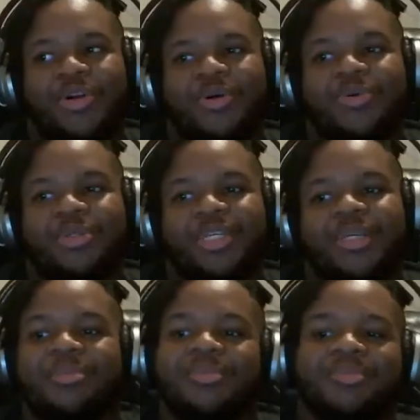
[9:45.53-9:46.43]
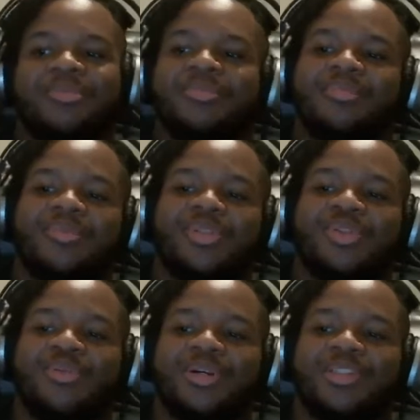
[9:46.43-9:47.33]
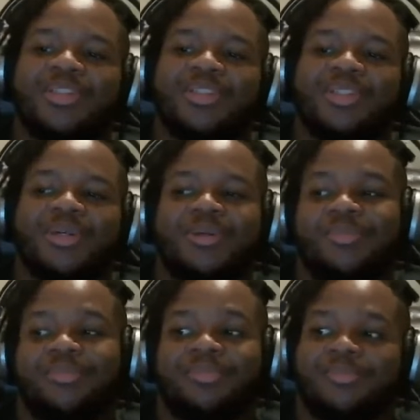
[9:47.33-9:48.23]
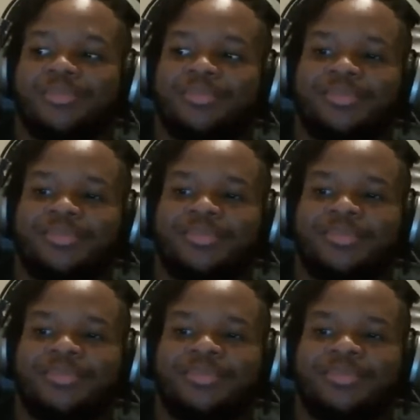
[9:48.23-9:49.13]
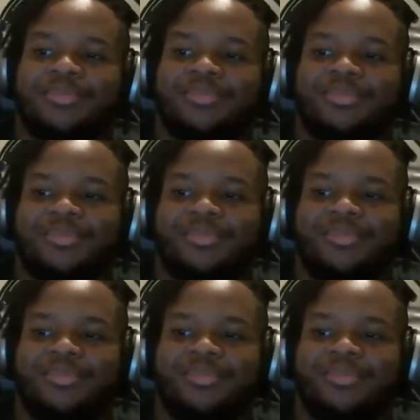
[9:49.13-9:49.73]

own team too much. So I would hate to